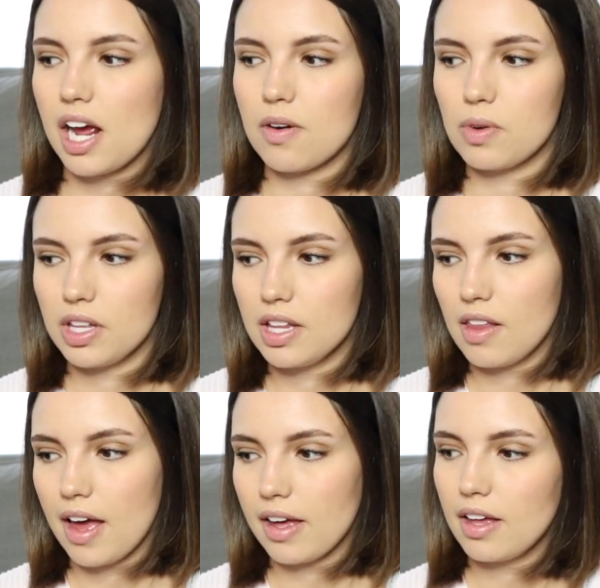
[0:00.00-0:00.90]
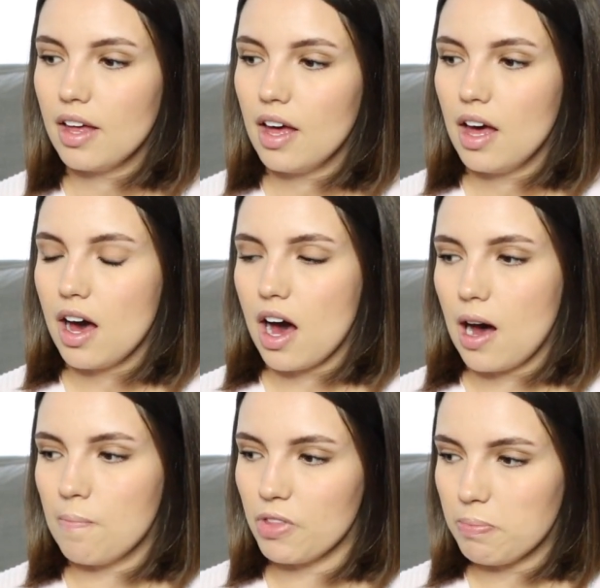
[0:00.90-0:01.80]
I really like
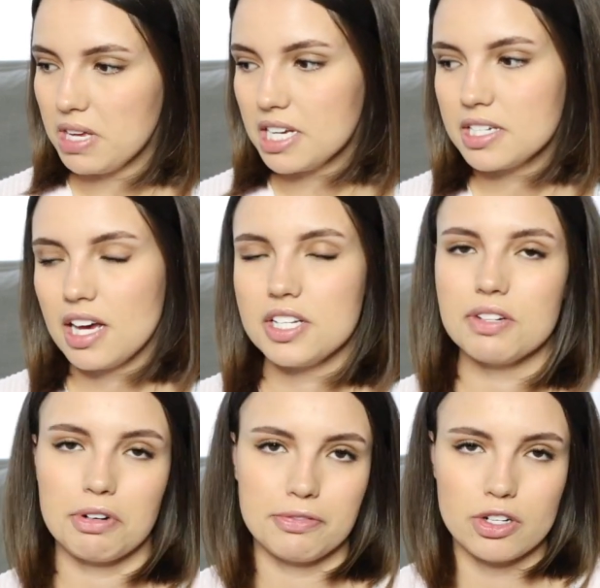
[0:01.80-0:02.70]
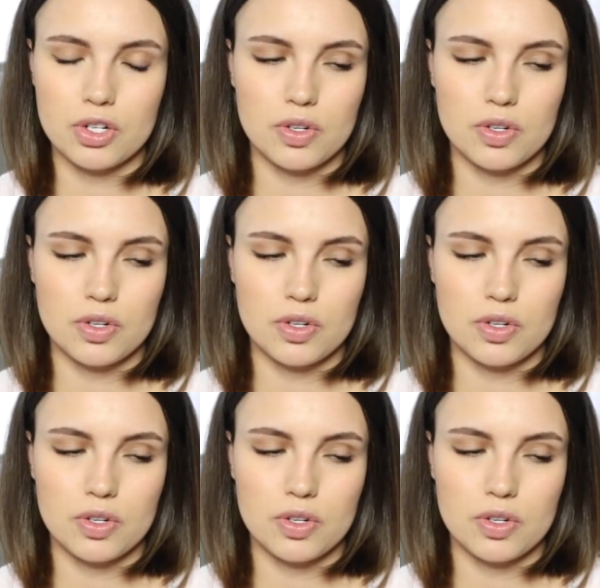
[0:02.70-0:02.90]
the pink test for first